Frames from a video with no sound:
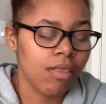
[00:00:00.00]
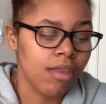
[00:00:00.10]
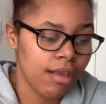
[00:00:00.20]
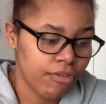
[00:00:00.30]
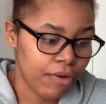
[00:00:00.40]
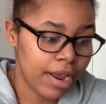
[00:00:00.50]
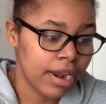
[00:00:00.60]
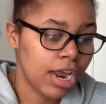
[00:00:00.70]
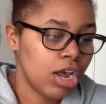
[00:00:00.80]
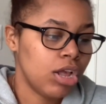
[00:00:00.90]
right?
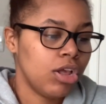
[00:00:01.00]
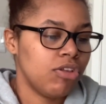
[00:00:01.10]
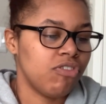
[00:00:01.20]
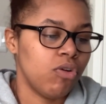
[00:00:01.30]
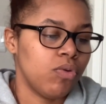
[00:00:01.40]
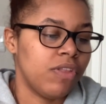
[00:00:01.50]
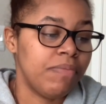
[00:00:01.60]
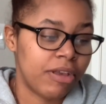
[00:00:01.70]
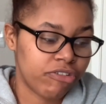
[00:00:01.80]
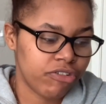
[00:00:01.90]
So this
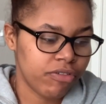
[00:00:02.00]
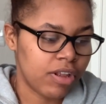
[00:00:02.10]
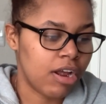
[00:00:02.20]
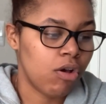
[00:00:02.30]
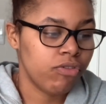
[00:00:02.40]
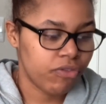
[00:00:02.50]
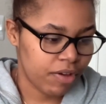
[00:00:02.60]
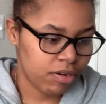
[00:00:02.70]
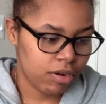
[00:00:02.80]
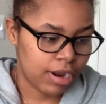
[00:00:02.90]
picture that I also found
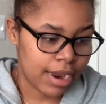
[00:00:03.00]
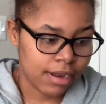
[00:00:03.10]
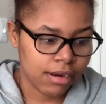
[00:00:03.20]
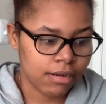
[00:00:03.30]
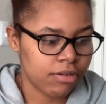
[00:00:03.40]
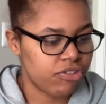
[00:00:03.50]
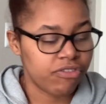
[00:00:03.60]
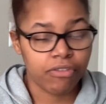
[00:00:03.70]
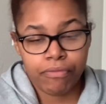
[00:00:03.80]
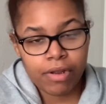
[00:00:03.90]
online, just
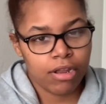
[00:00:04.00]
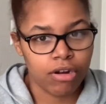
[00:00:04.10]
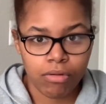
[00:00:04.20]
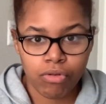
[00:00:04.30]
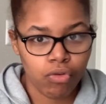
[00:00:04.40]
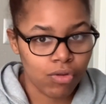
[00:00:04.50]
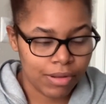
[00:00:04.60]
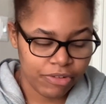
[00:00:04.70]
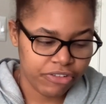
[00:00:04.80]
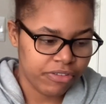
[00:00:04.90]
Google
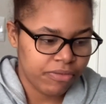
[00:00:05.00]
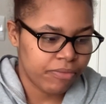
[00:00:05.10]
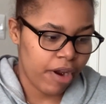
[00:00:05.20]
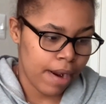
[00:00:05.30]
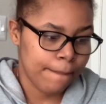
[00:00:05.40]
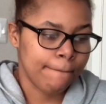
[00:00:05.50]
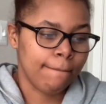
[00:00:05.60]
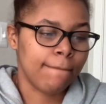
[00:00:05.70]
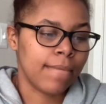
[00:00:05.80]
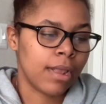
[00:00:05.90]
images, right?
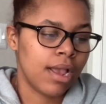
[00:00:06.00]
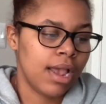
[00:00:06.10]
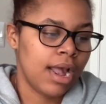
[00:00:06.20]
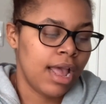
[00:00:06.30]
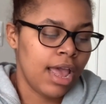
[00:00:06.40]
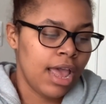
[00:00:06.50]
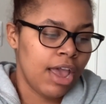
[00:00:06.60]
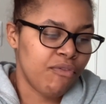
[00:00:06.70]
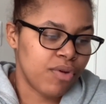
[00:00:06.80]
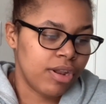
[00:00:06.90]
If
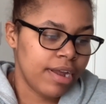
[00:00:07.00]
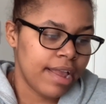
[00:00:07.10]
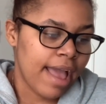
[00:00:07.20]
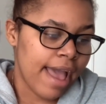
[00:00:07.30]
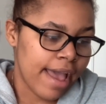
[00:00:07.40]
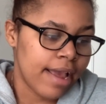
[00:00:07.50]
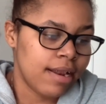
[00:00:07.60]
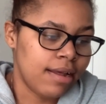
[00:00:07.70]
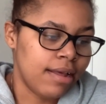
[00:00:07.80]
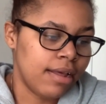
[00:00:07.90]
we're looking at
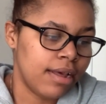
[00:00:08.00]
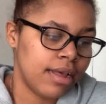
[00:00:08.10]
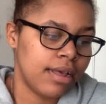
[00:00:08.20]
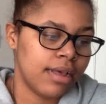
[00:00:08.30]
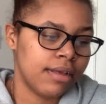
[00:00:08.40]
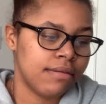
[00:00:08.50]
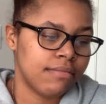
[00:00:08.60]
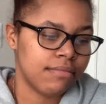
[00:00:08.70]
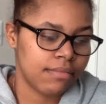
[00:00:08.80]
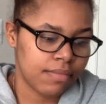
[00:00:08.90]

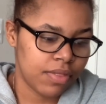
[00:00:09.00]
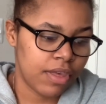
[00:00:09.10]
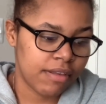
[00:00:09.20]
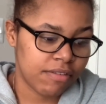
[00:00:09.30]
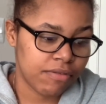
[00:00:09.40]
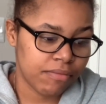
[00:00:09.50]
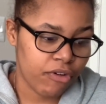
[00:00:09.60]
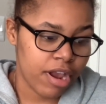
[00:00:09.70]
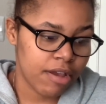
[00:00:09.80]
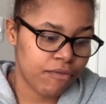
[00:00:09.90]
this, right,
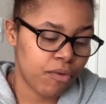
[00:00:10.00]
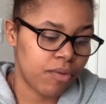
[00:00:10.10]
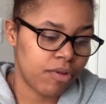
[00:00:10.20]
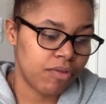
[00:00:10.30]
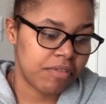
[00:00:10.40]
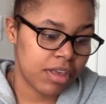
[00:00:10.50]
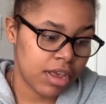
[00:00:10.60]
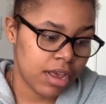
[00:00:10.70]
for what you see,